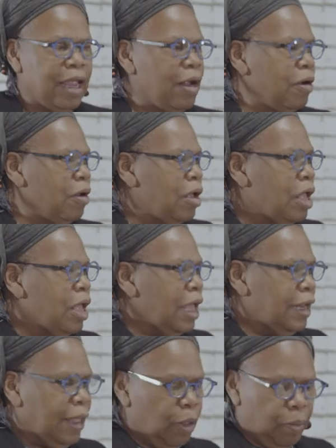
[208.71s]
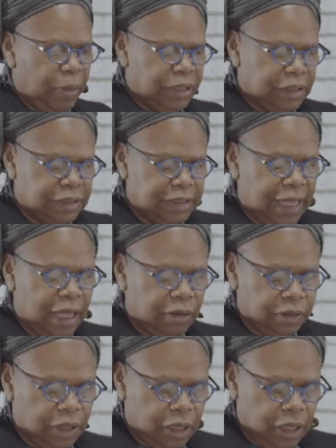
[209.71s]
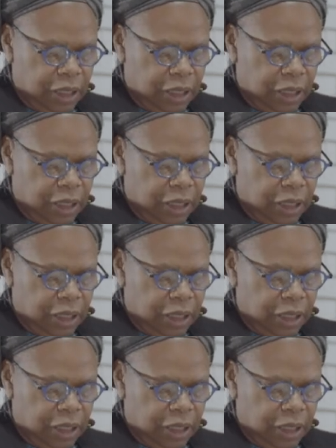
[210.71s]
air and help make the sound.